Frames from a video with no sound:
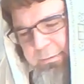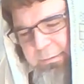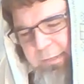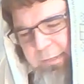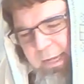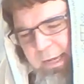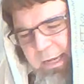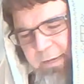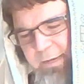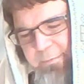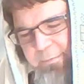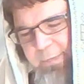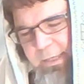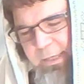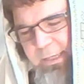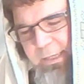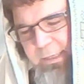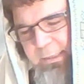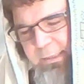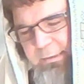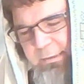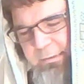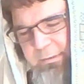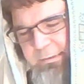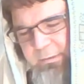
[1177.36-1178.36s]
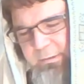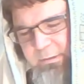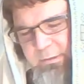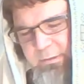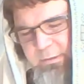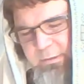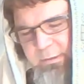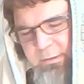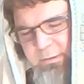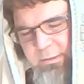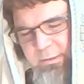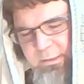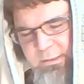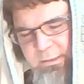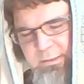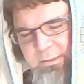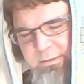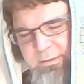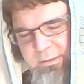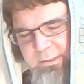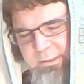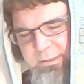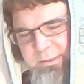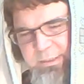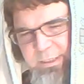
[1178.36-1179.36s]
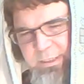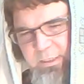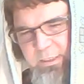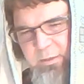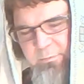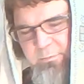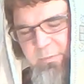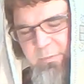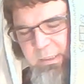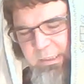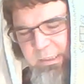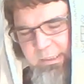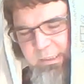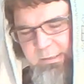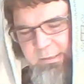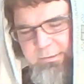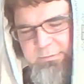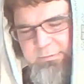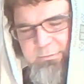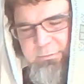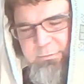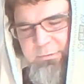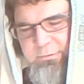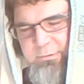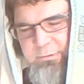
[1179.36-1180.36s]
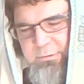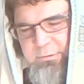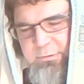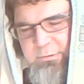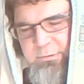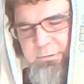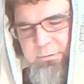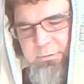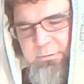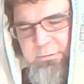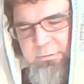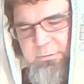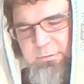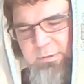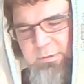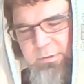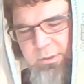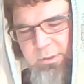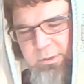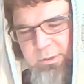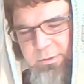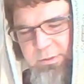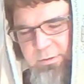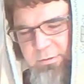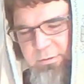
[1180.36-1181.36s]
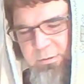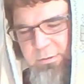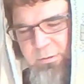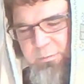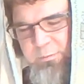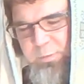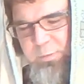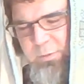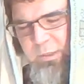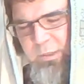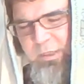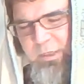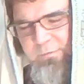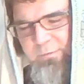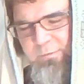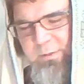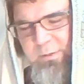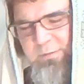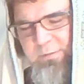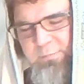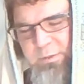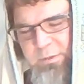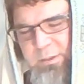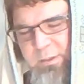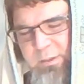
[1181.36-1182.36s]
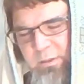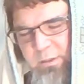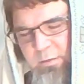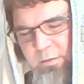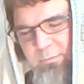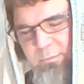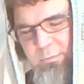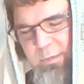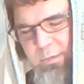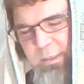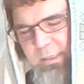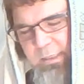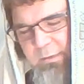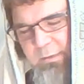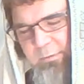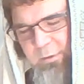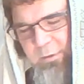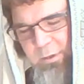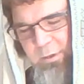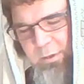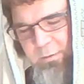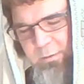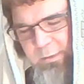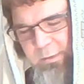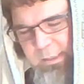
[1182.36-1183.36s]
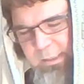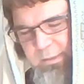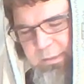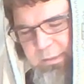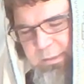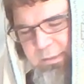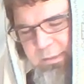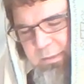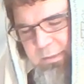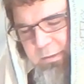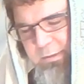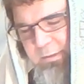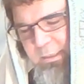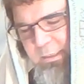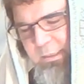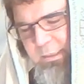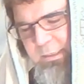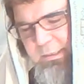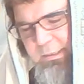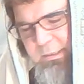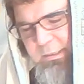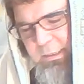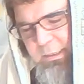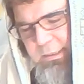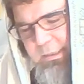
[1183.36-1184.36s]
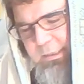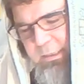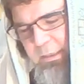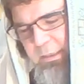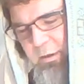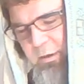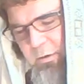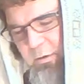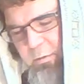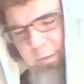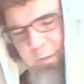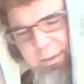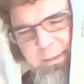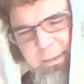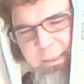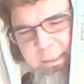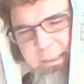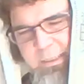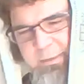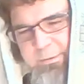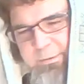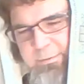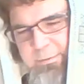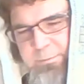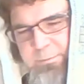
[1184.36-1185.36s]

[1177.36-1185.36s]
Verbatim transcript: Amen. Let's go to Jeremiah, the cruel prophet of Jeremiah. We're going to. Let's go over there.